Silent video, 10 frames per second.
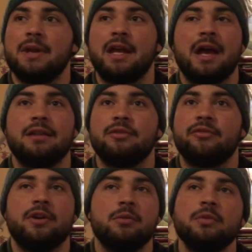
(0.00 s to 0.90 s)
I got in the
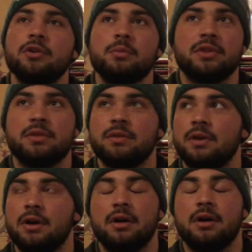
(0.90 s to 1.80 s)
film room with
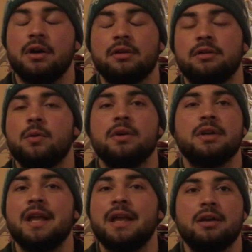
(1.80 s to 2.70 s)
our
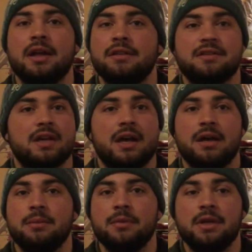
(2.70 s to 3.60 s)
coordinator at the
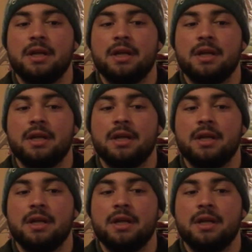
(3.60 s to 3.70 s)
time,